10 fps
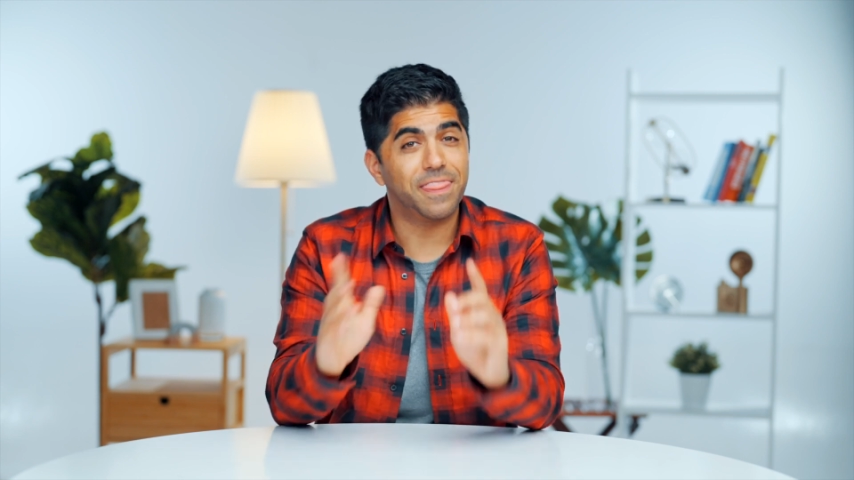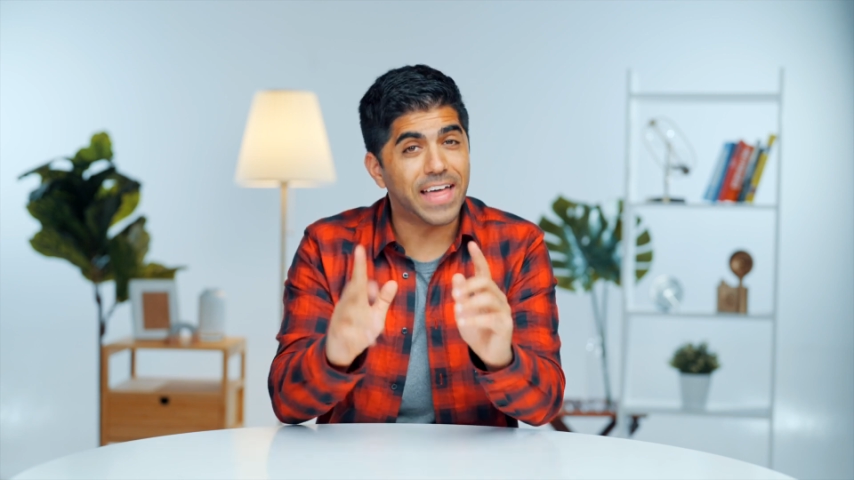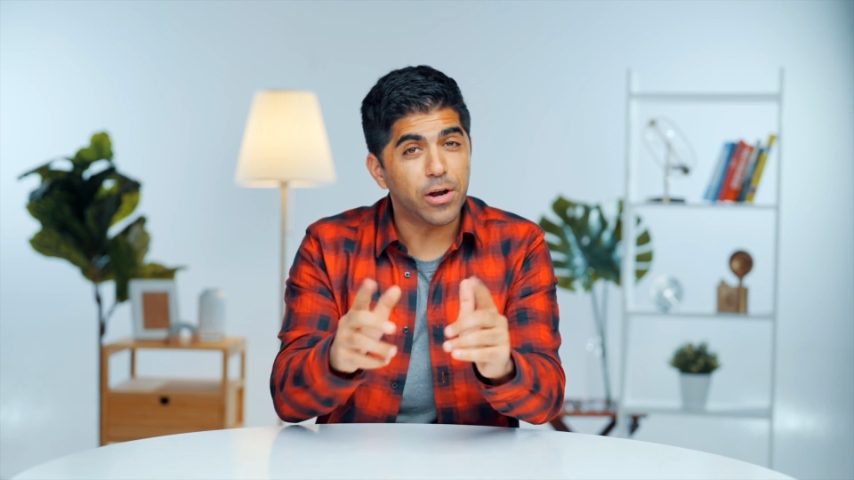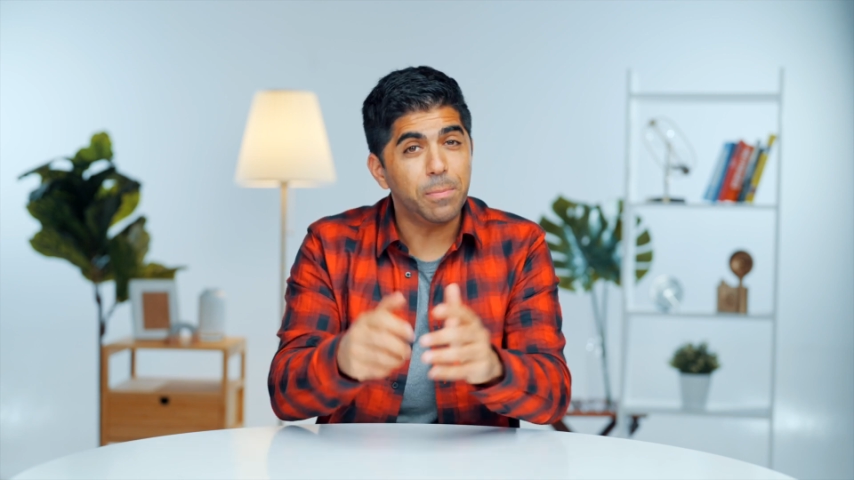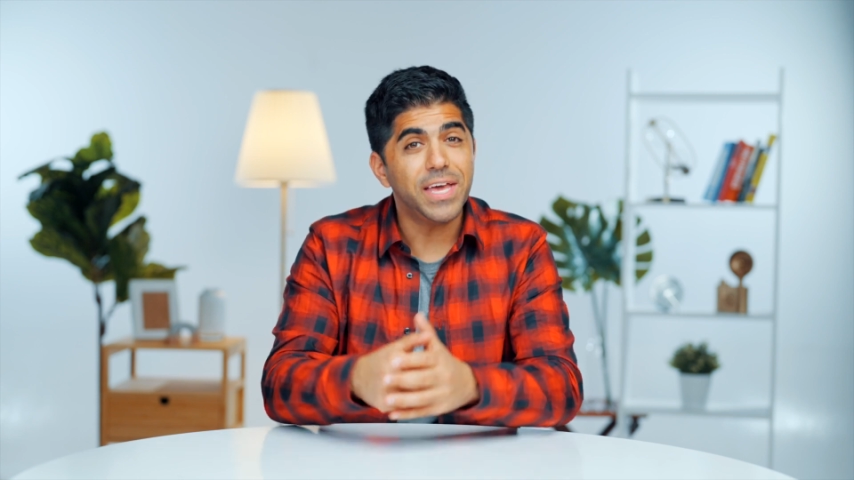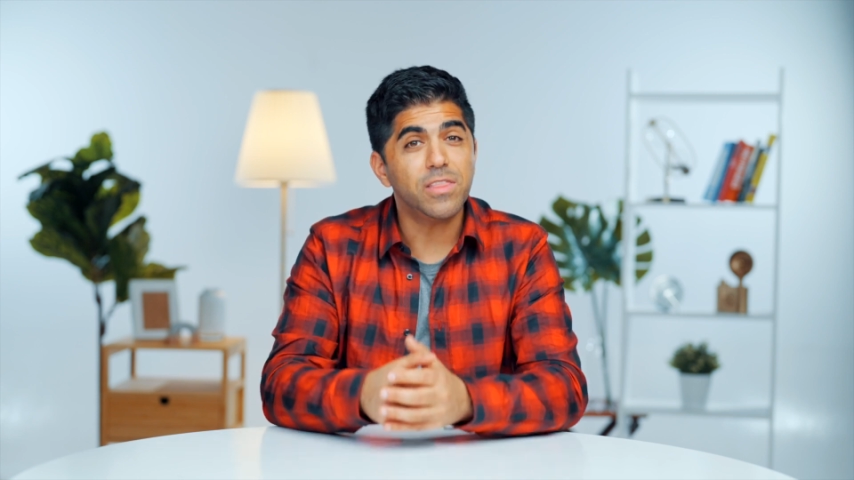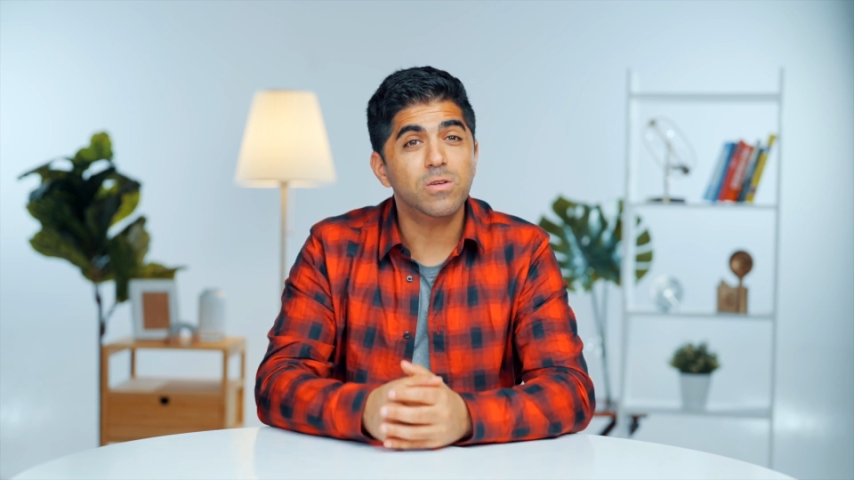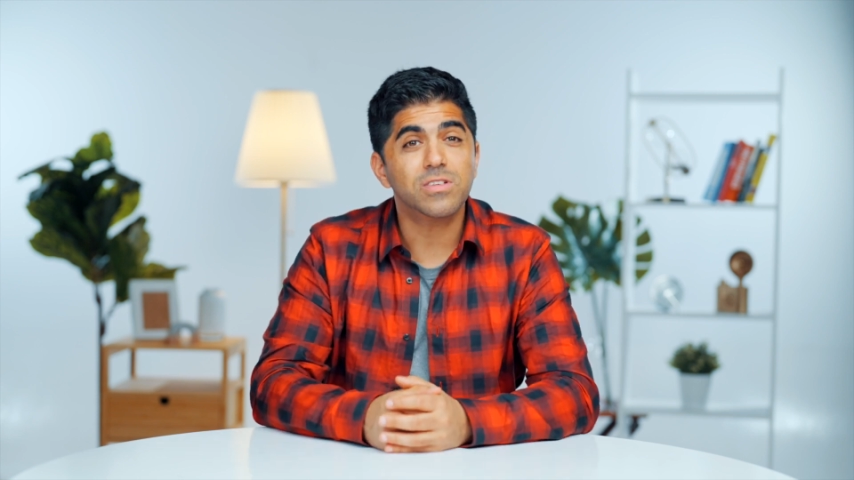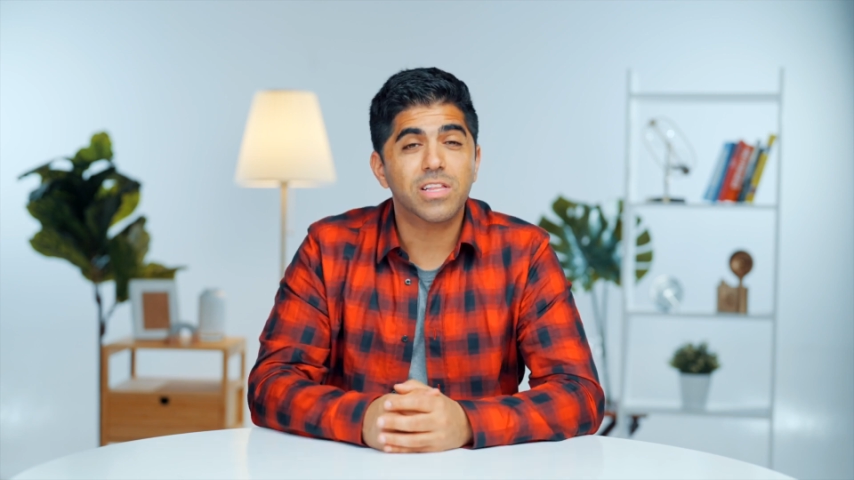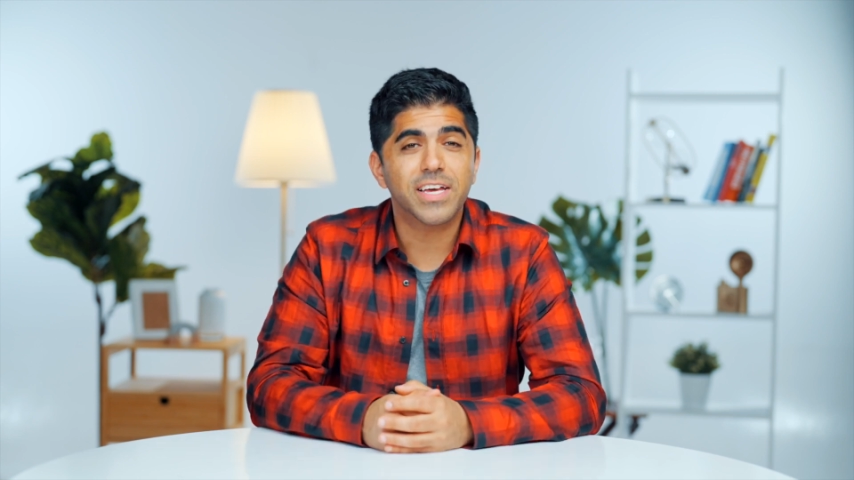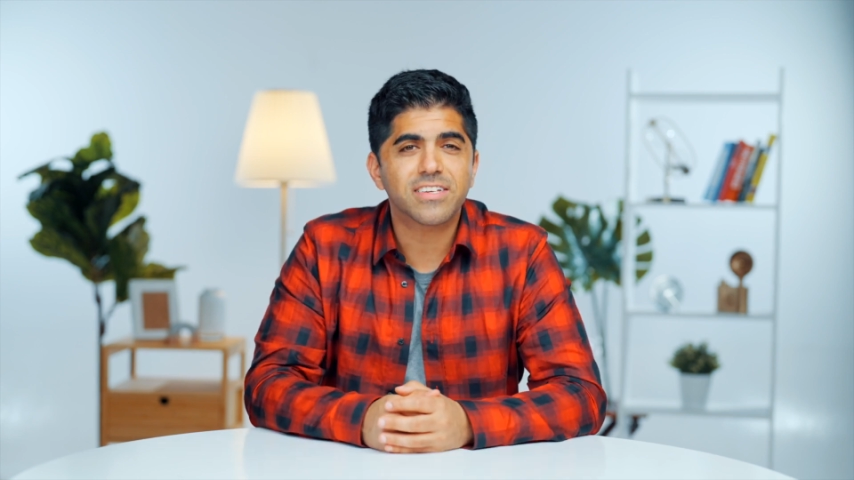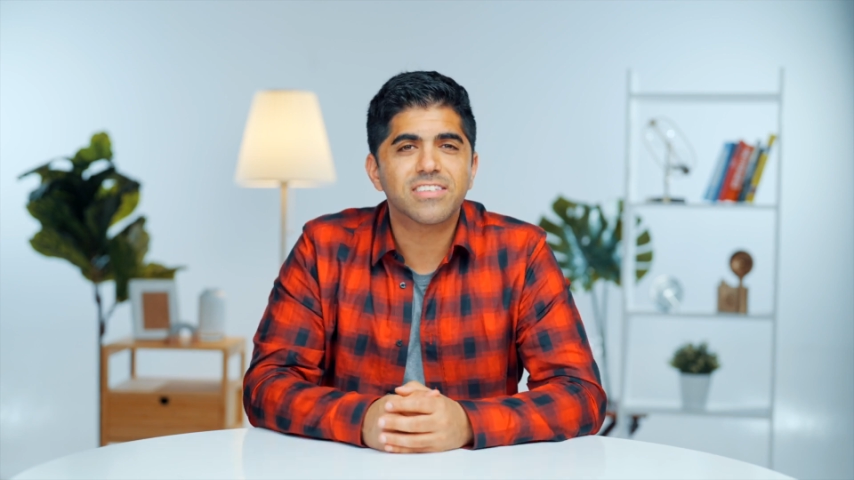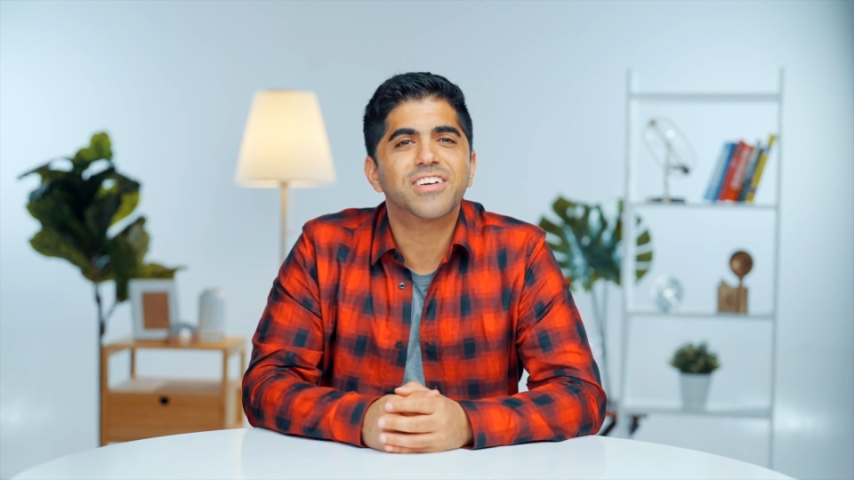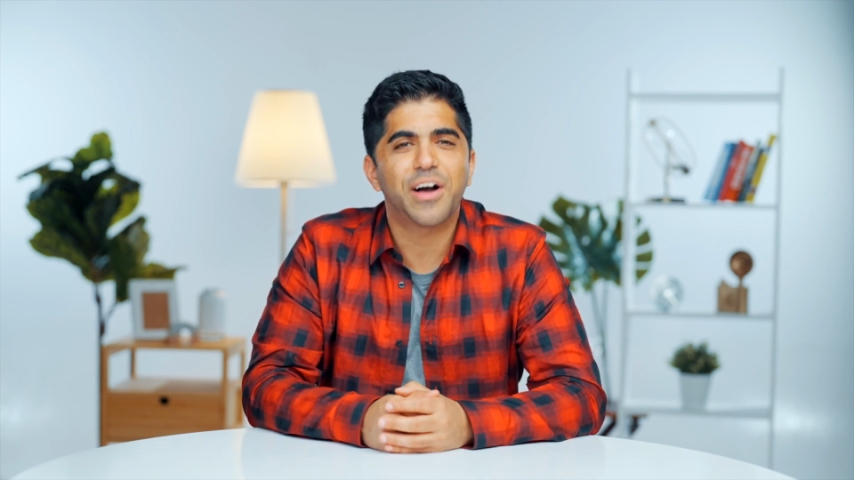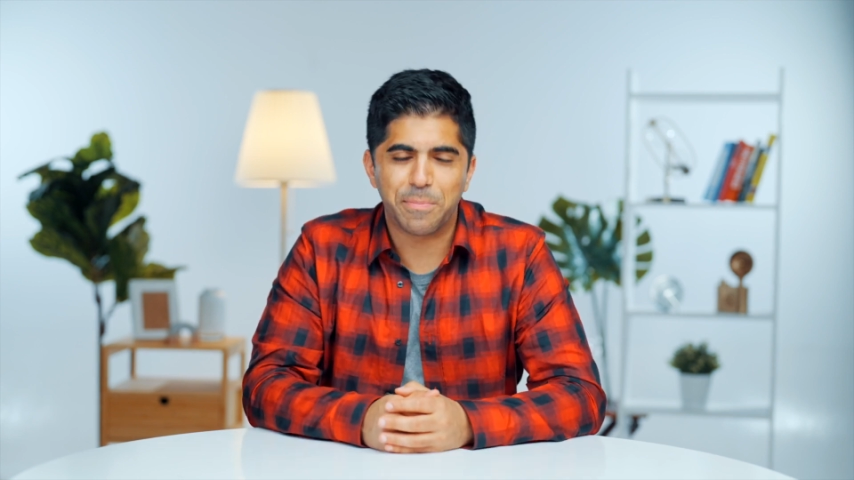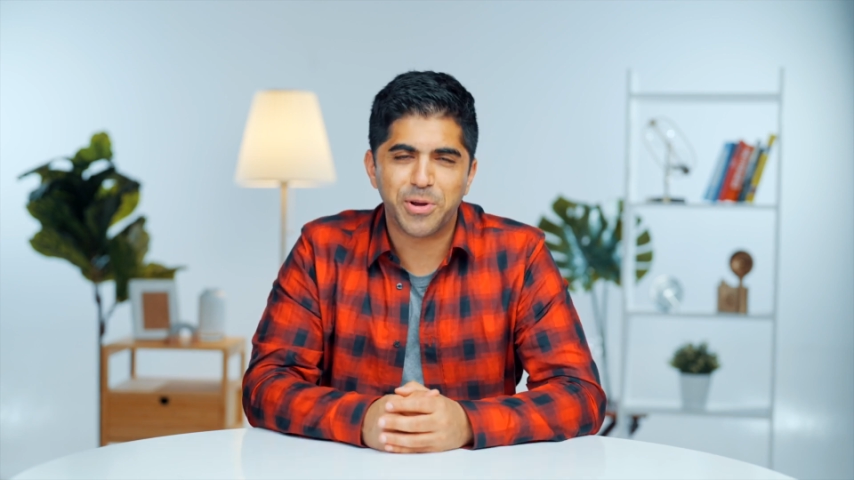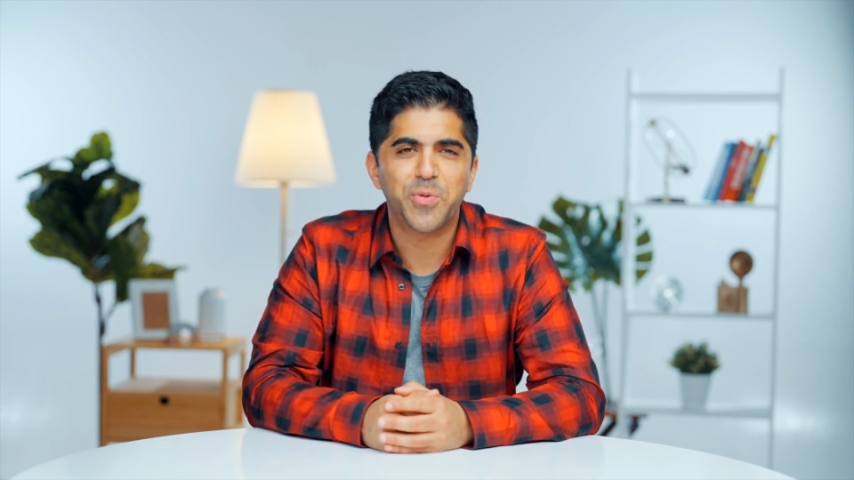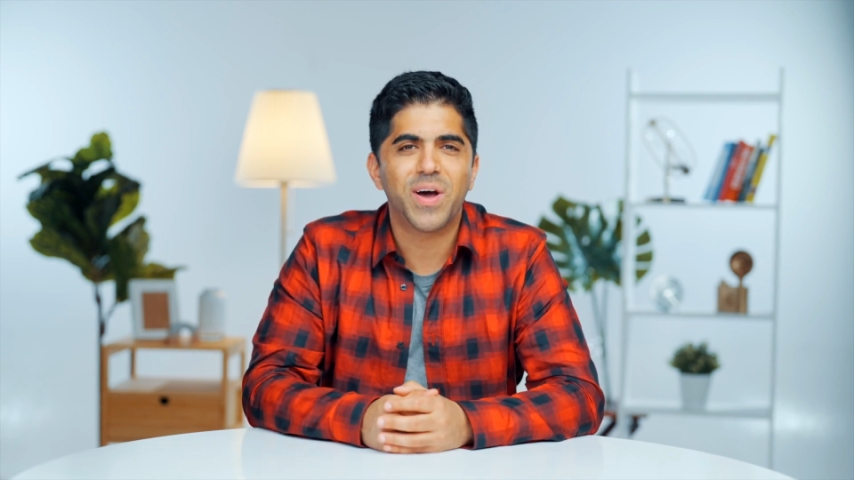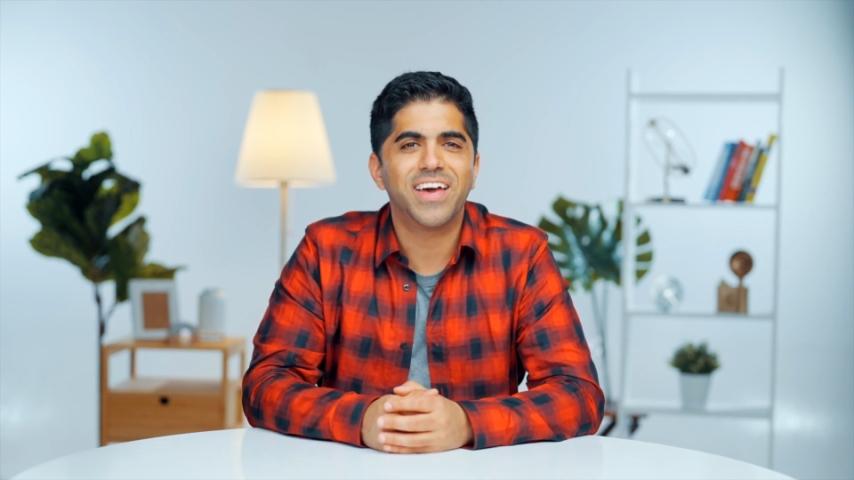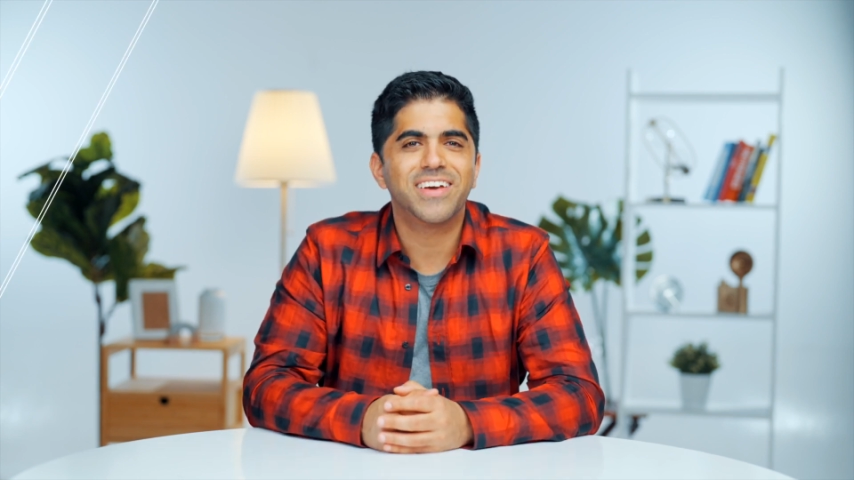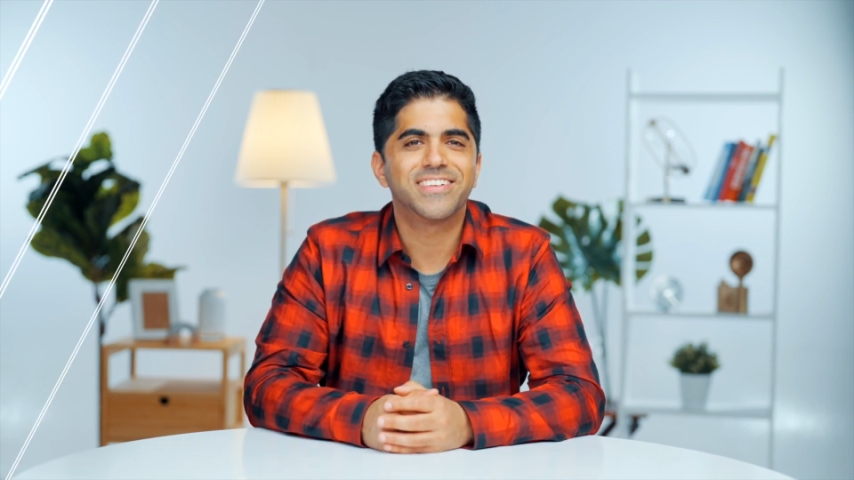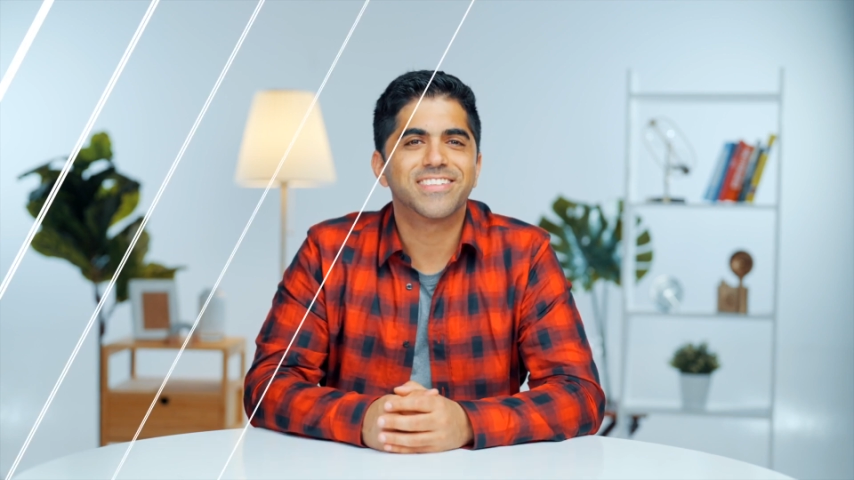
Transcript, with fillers: That'll make those clicks come your way.